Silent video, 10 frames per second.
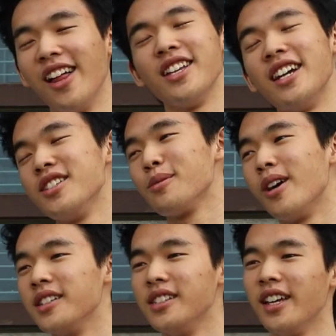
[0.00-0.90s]
I just
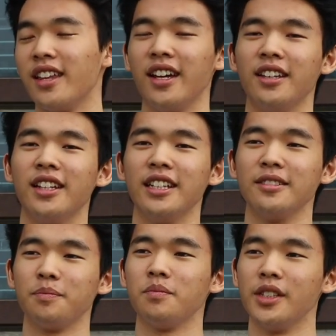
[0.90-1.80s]
want to say that like
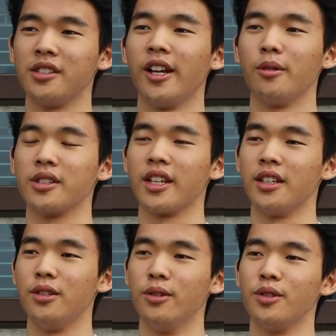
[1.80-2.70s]
Mr. A was like
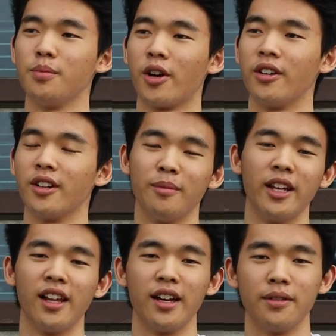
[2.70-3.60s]
a huge part of
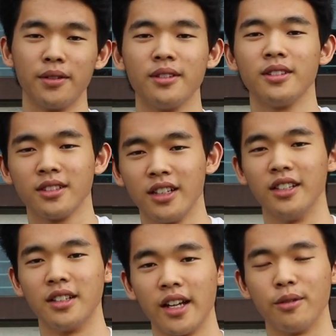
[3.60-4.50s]
my life,
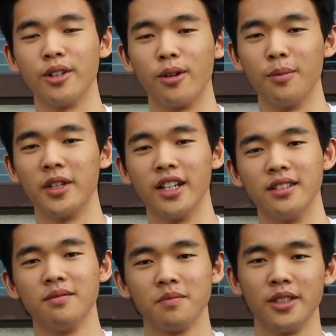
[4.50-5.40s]
and I really hope
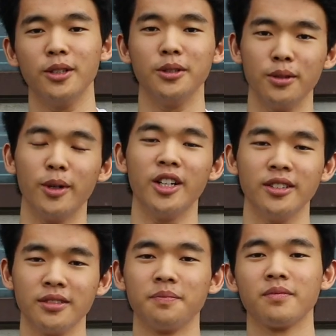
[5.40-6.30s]
that he will do well
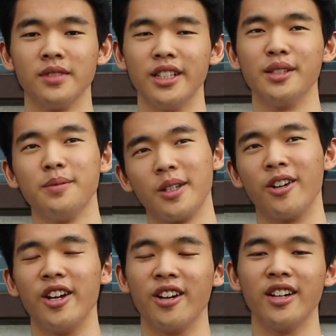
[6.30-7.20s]
in his
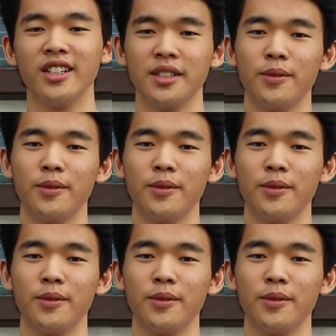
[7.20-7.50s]
career and his